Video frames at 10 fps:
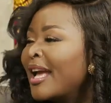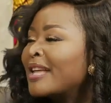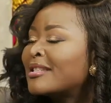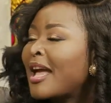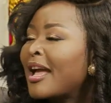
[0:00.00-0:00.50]

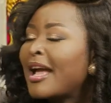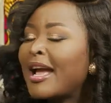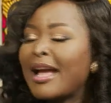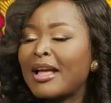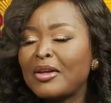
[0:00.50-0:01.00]

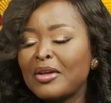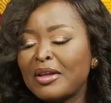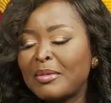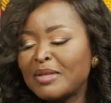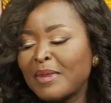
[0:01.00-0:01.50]
Say
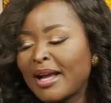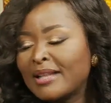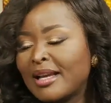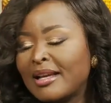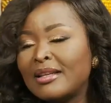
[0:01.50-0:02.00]
you bet me aka
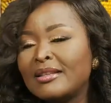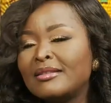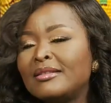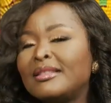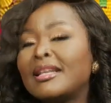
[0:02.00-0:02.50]
say
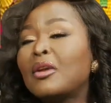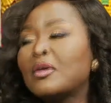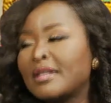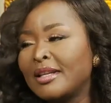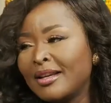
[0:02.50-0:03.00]

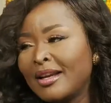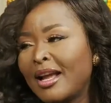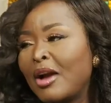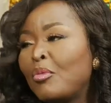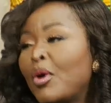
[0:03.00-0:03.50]
jealousy
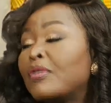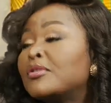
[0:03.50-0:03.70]
a way of